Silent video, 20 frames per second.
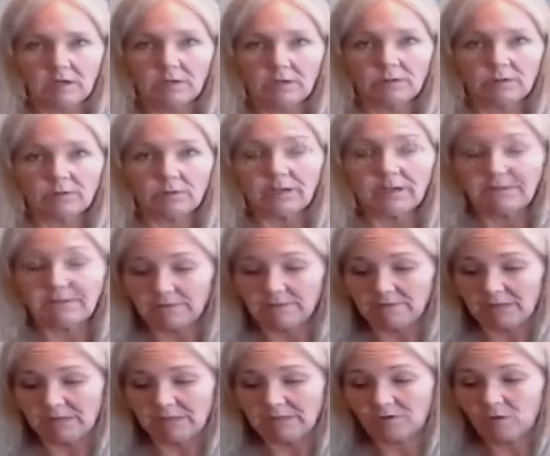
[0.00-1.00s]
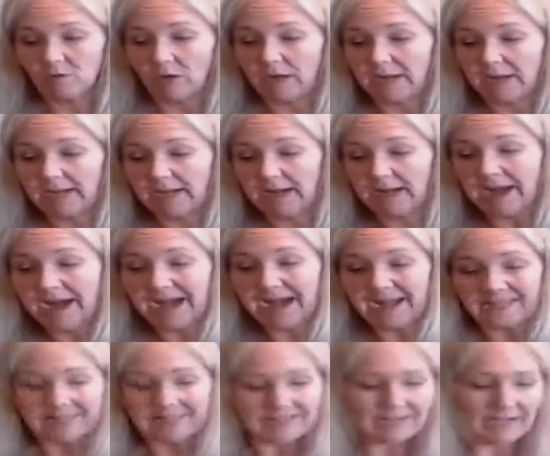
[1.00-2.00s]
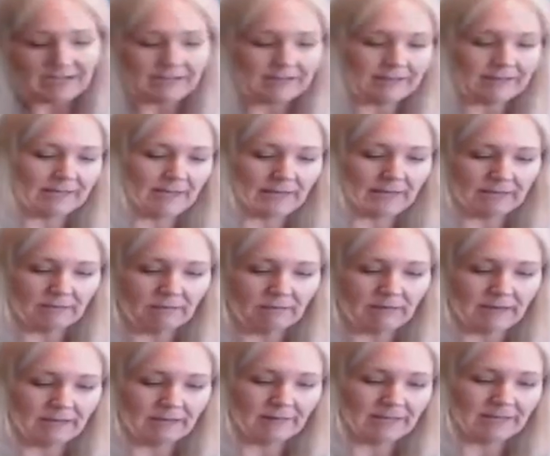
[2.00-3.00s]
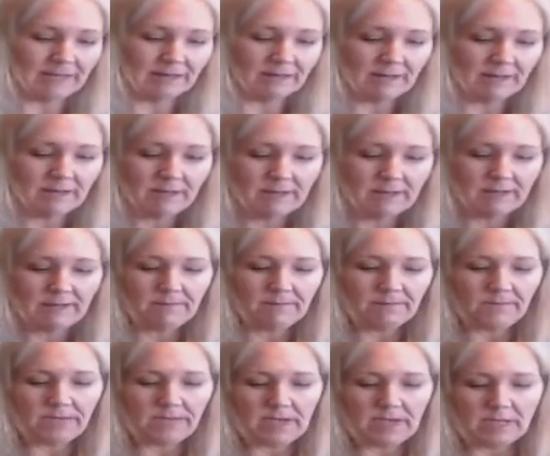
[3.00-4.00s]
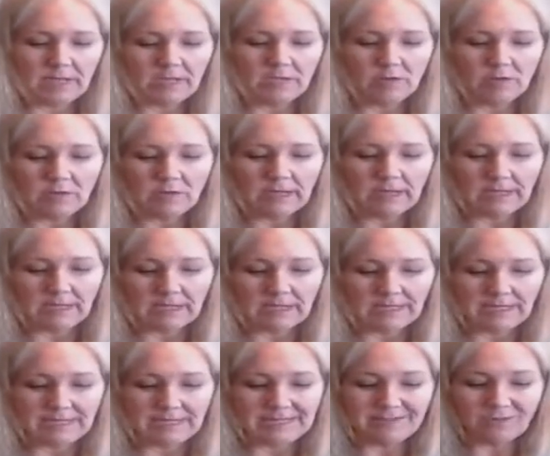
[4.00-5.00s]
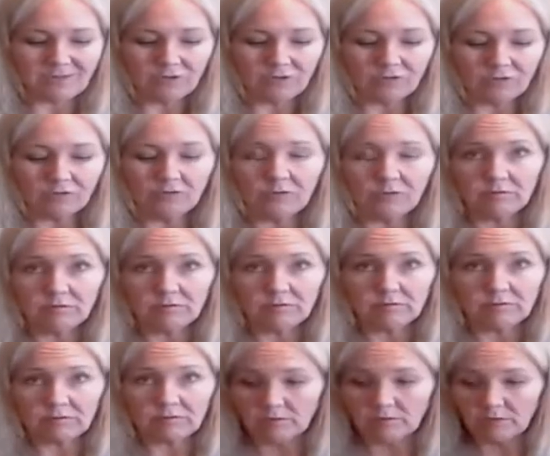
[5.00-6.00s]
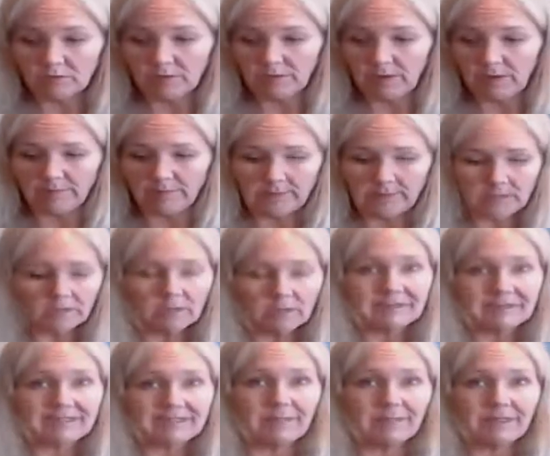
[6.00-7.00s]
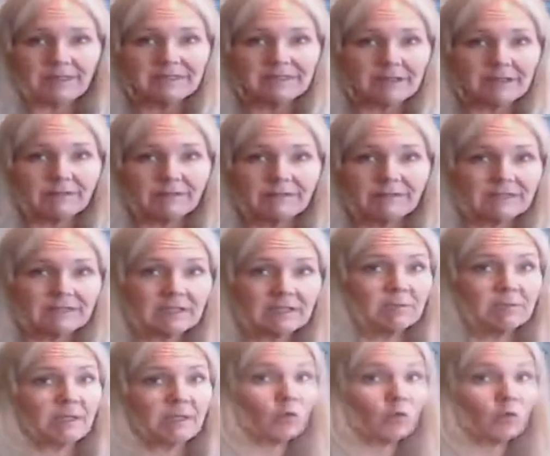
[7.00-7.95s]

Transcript: 350. So I highly recommend that you get an internal thermometer, because some of these ovens can be